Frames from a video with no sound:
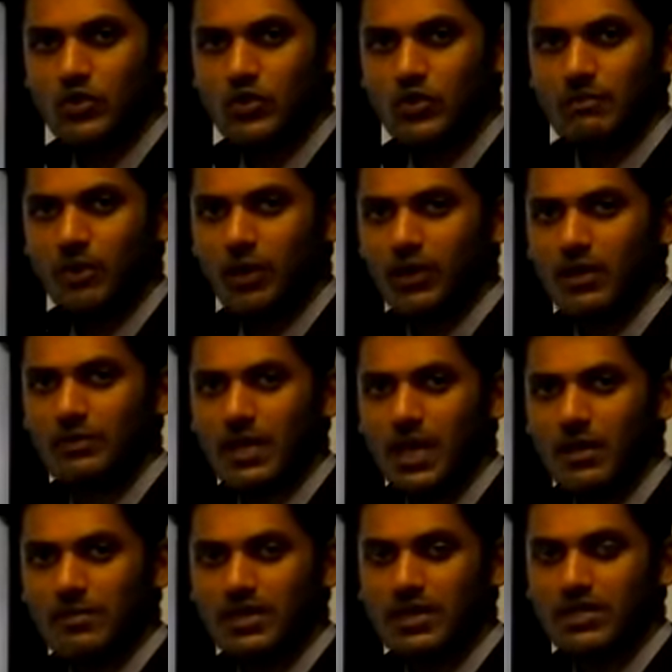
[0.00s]
2 important
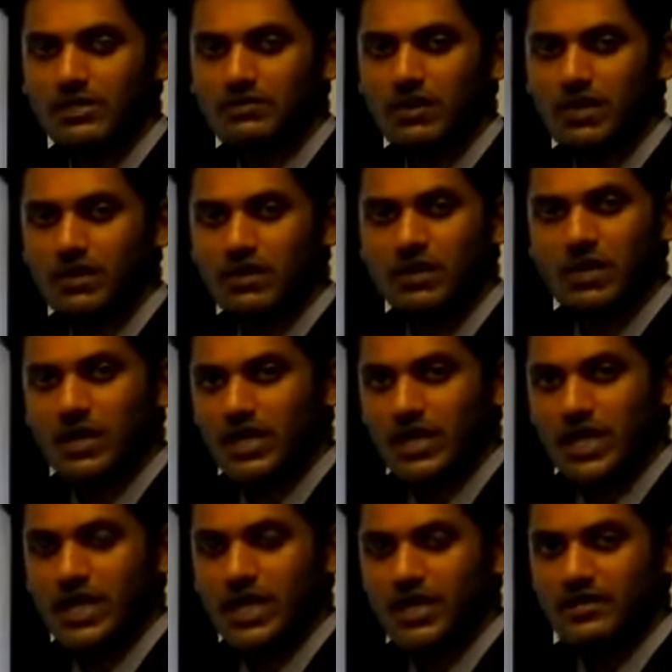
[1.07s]
parameters were
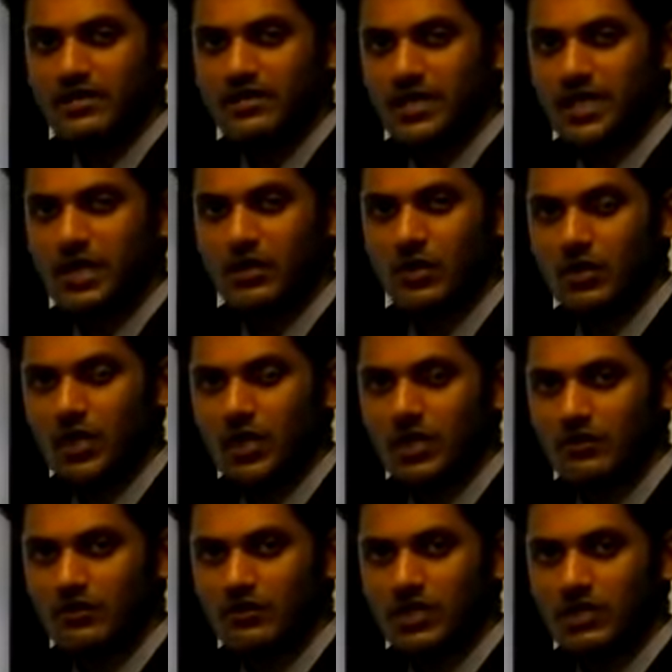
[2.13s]
TDC encoder
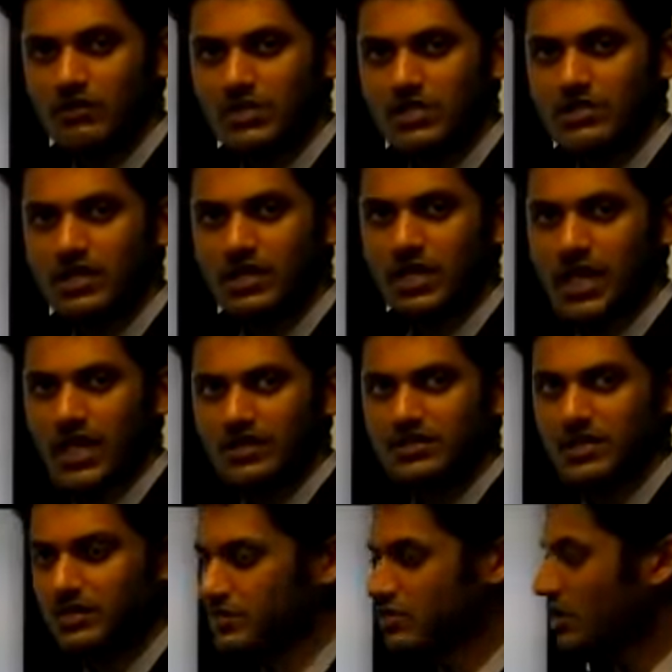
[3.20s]
offset, which is the crank
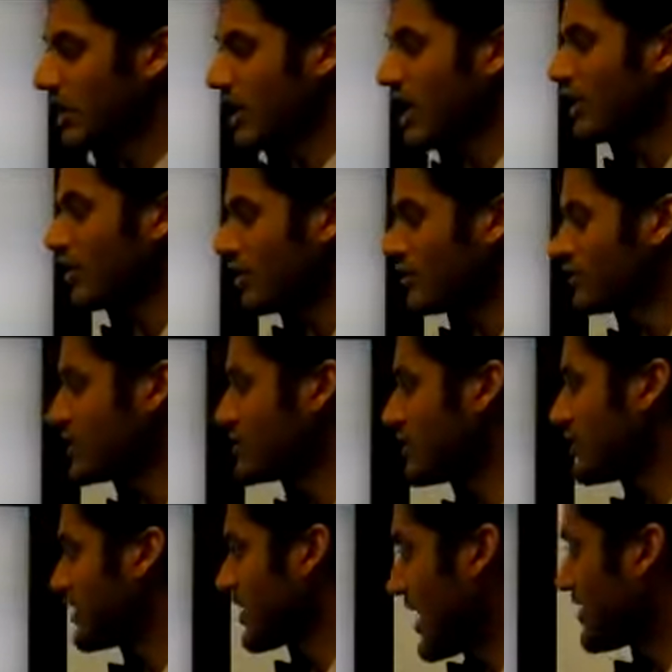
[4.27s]
sensor, crank
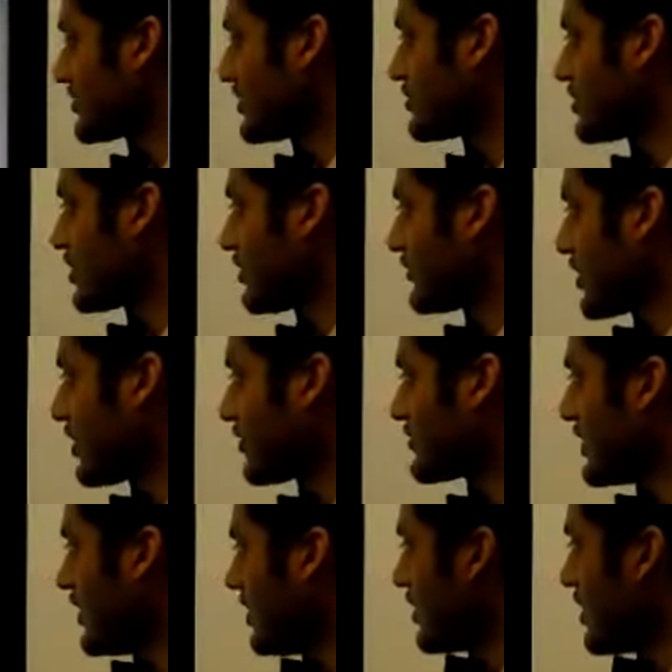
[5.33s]
sensor of the
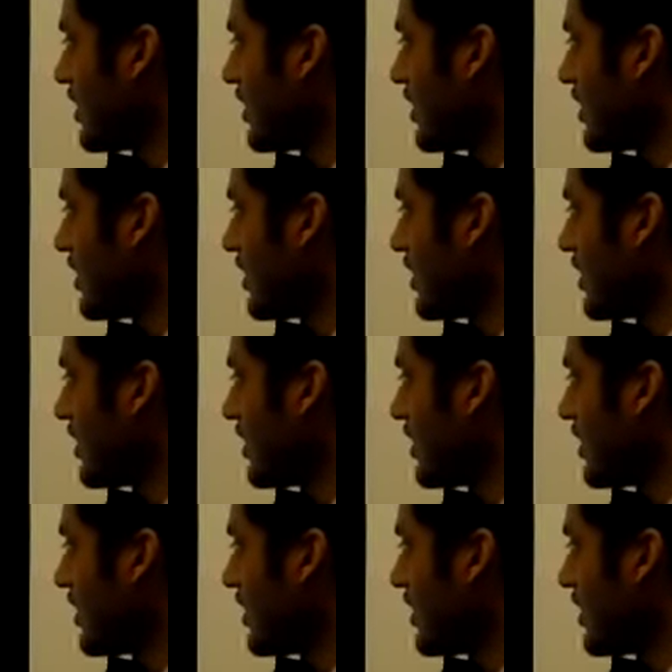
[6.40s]
offset,